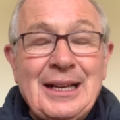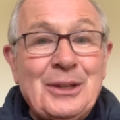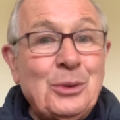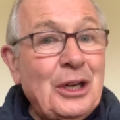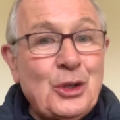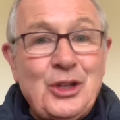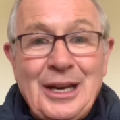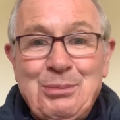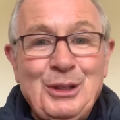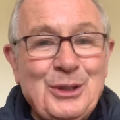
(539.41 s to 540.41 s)

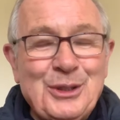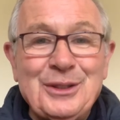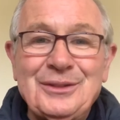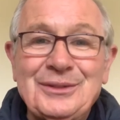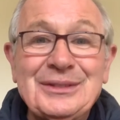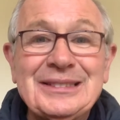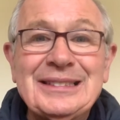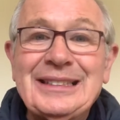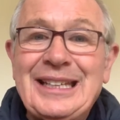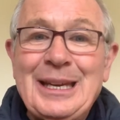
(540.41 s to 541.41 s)
Rockchapel, though,
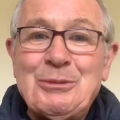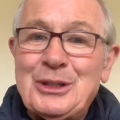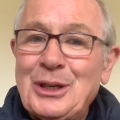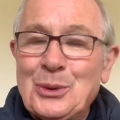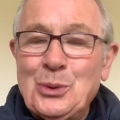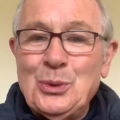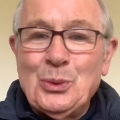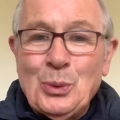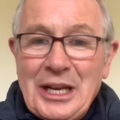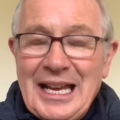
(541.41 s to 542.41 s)
came to town
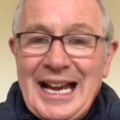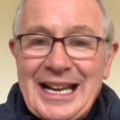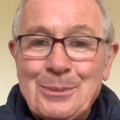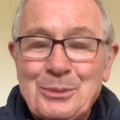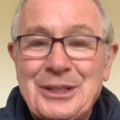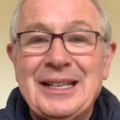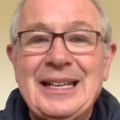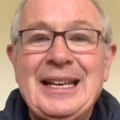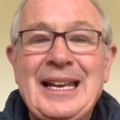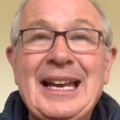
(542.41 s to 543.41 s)
well armed
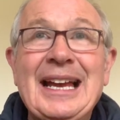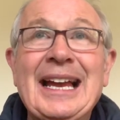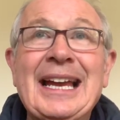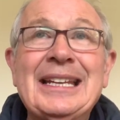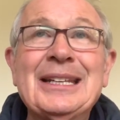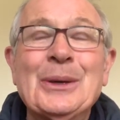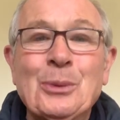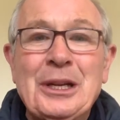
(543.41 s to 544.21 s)
and well